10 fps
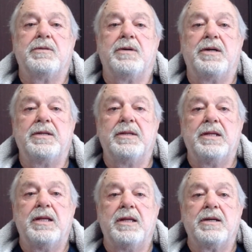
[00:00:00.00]
right?
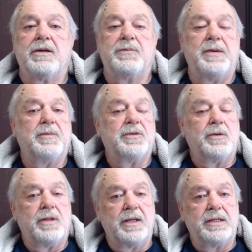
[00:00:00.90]
Because people don't
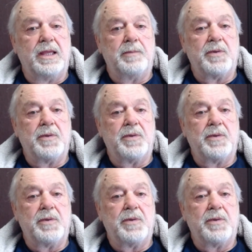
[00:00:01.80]
like that. But